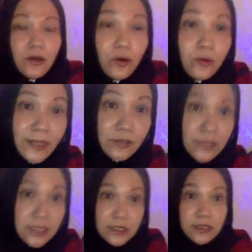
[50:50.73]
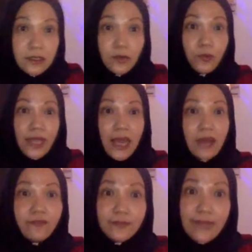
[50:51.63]
Oh my goodness, we
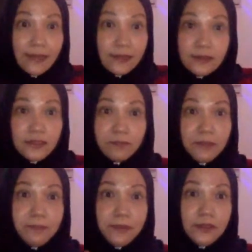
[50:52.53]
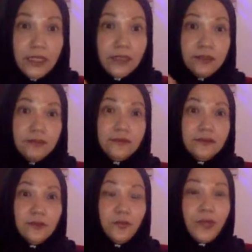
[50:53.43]
have talented people here.
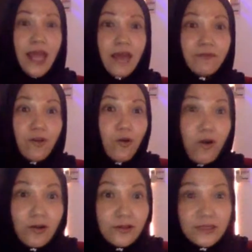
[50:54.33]
We have all